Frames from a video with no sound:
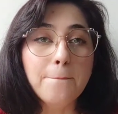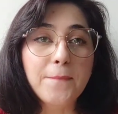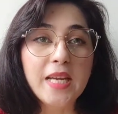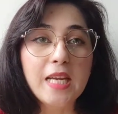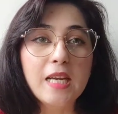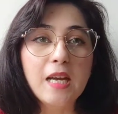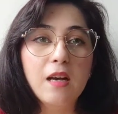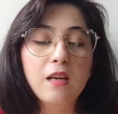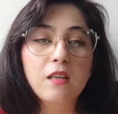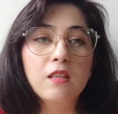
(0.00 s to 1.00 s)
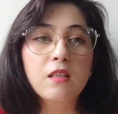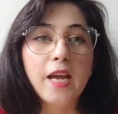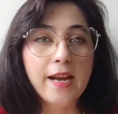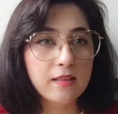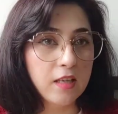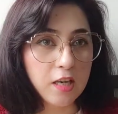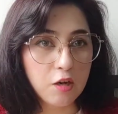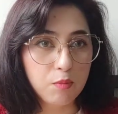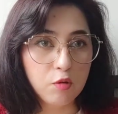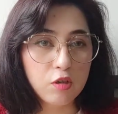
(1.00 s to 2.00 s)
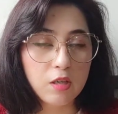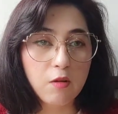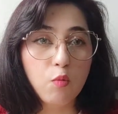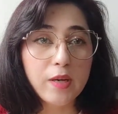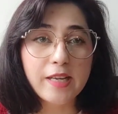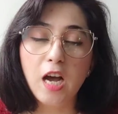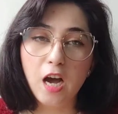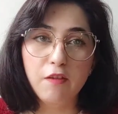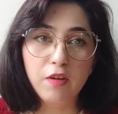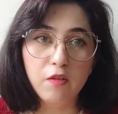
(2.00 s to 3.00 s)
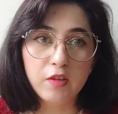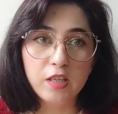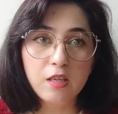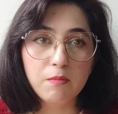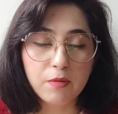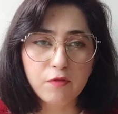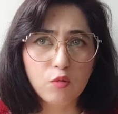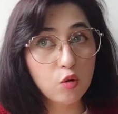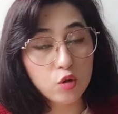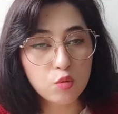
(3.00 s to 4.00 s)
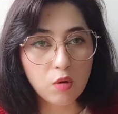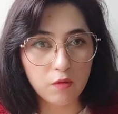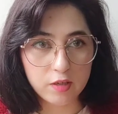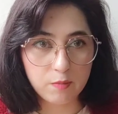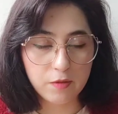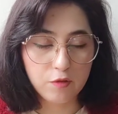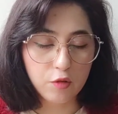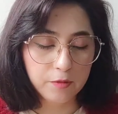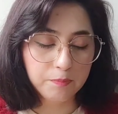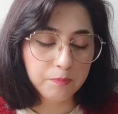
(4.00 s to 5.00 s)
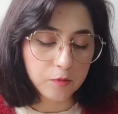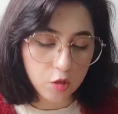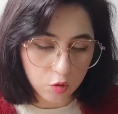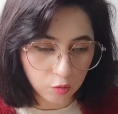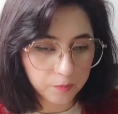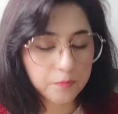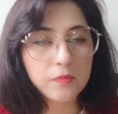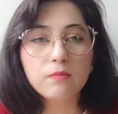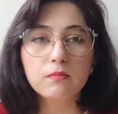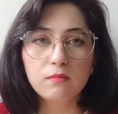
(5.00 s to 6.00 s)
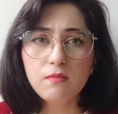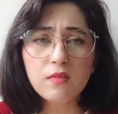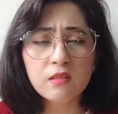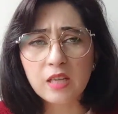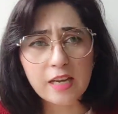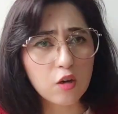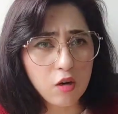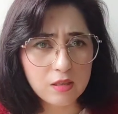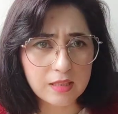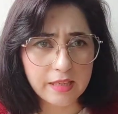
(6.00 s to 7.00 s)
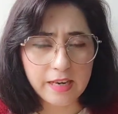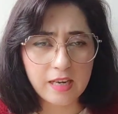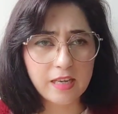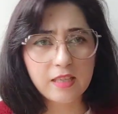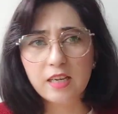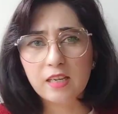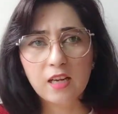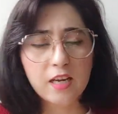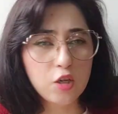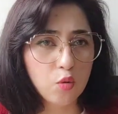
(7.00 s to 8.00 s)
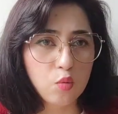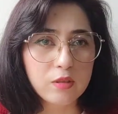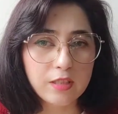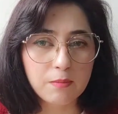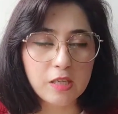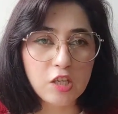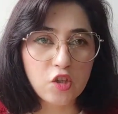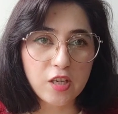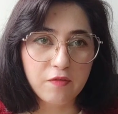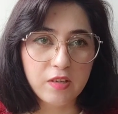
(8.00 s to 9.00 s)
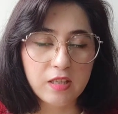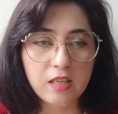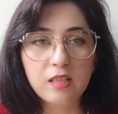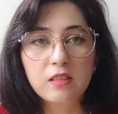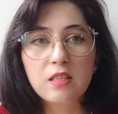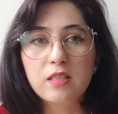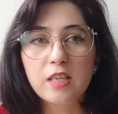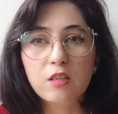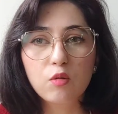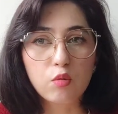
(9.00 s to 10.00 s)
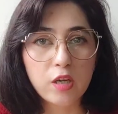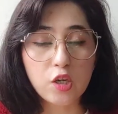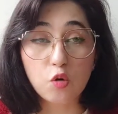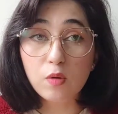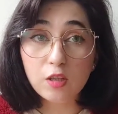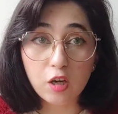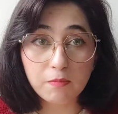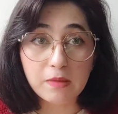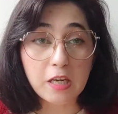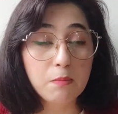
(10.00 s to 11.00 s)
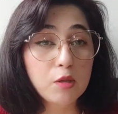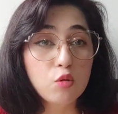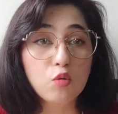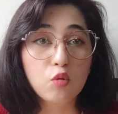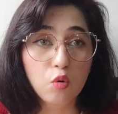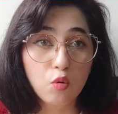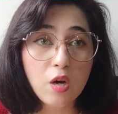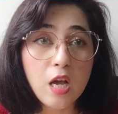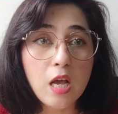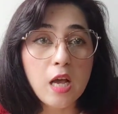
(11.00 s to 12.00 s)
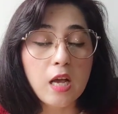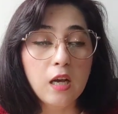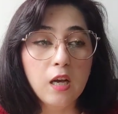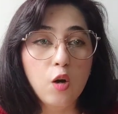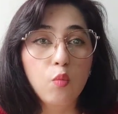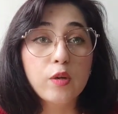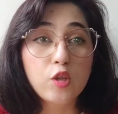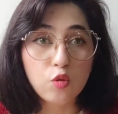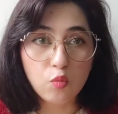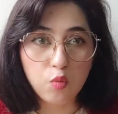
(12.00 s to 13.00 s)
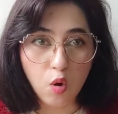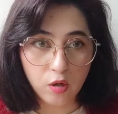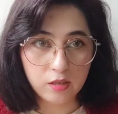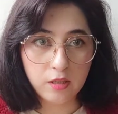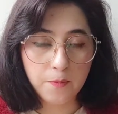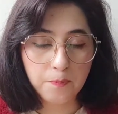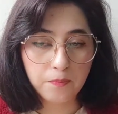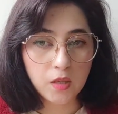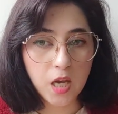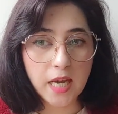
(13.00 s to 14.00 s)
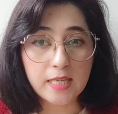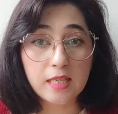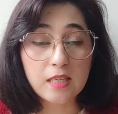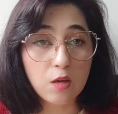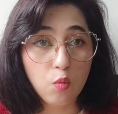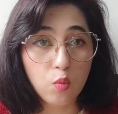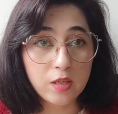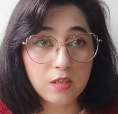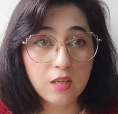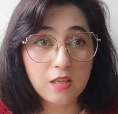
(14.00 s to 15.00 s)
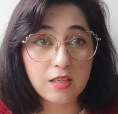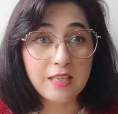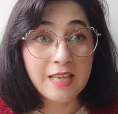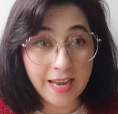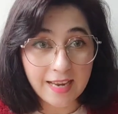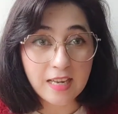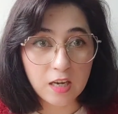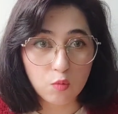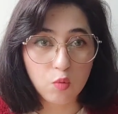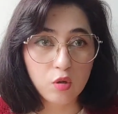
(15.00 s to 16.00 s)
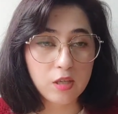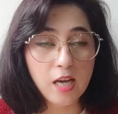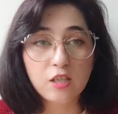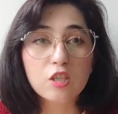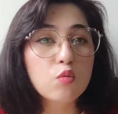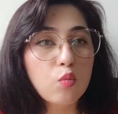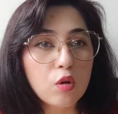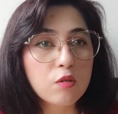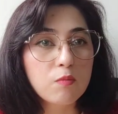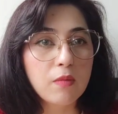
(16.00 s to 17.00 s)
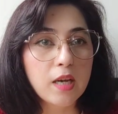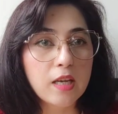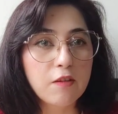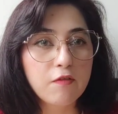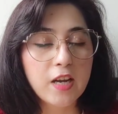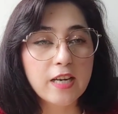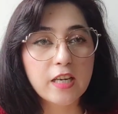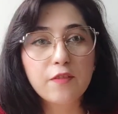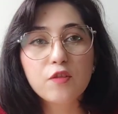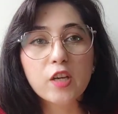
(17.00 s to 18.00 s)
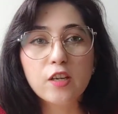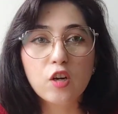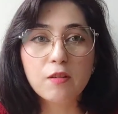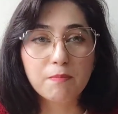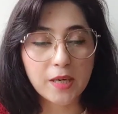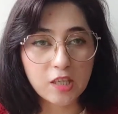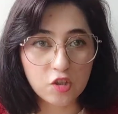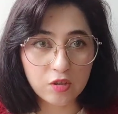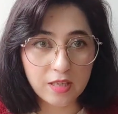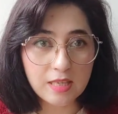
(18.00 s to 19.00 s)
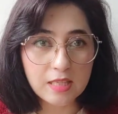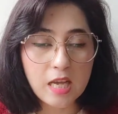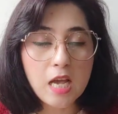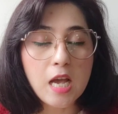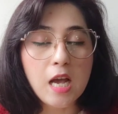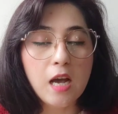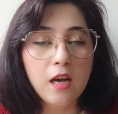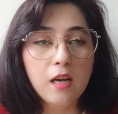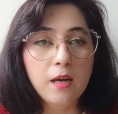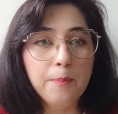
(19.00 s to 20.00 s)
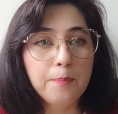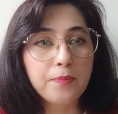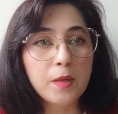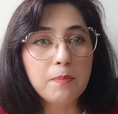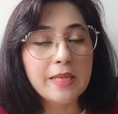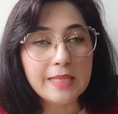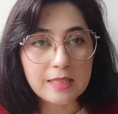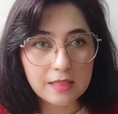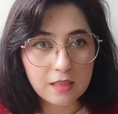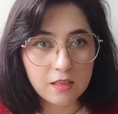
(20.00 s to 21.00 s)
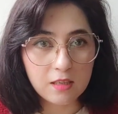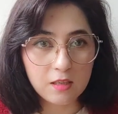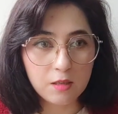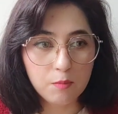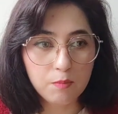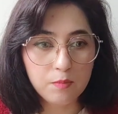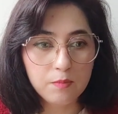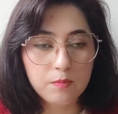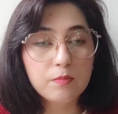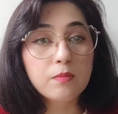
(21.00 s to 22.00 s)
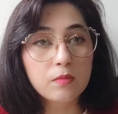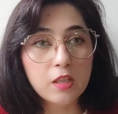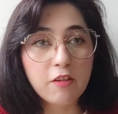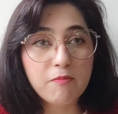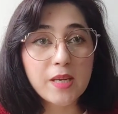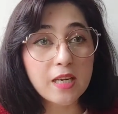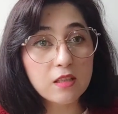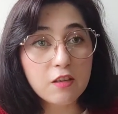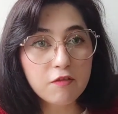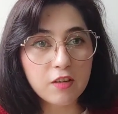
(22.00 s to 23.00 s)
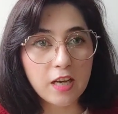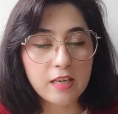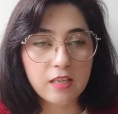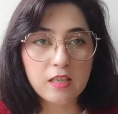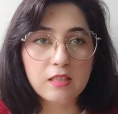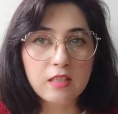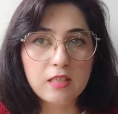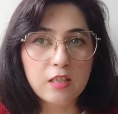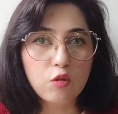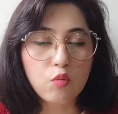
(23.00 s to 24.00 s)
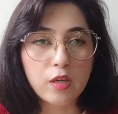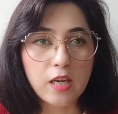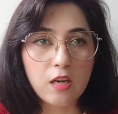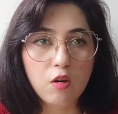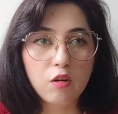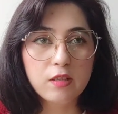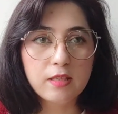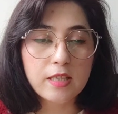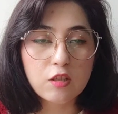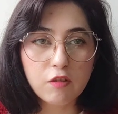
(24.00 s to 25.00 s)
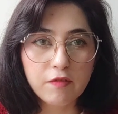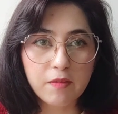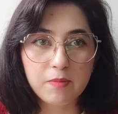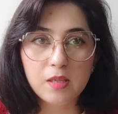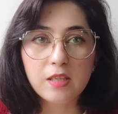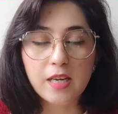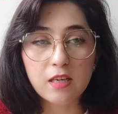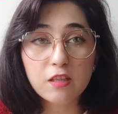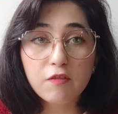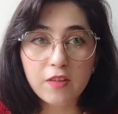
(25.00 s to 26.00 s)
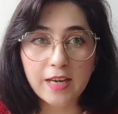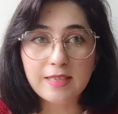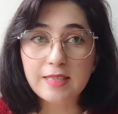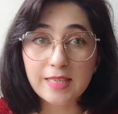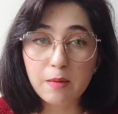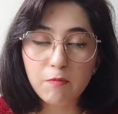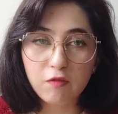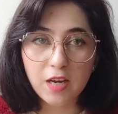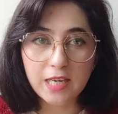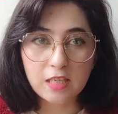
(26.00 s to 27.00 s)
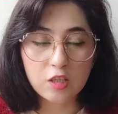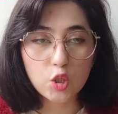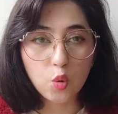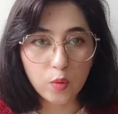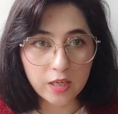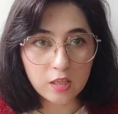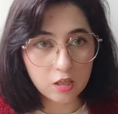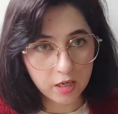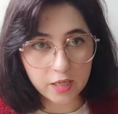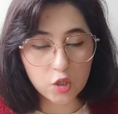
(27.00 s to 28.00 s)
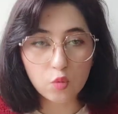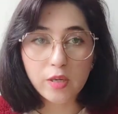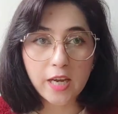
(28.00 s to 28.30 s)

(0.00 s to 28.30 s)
be at the airport 1.5 hours before or 2 hours before. So I called the airline and I told them each and everything, and they said, okay, you will not be able to go. What you want? I said, what can I want? I just want my flight. If you cannot manage this, please give me another flight. And they said, okay, on 6th of April another flight, same flight is going, and